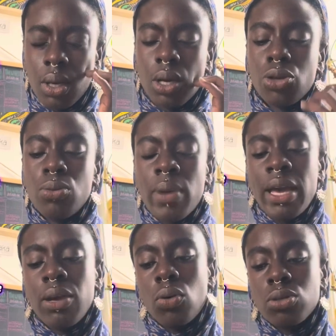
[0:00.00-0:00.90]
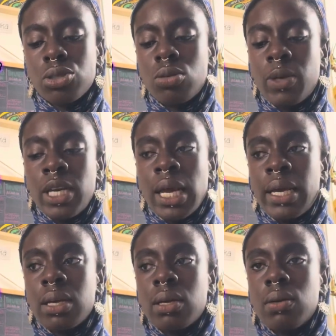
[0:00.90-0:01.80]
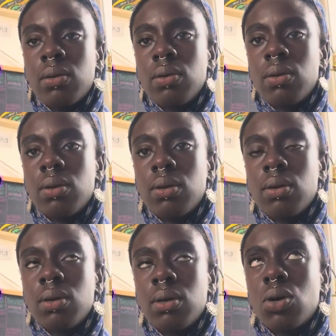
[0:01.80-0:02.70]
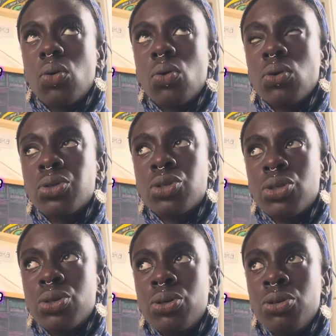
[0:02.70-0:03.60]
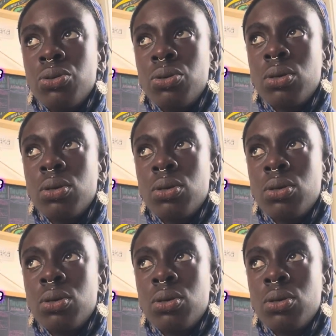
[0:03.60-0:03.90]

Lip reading: You may also be like called to,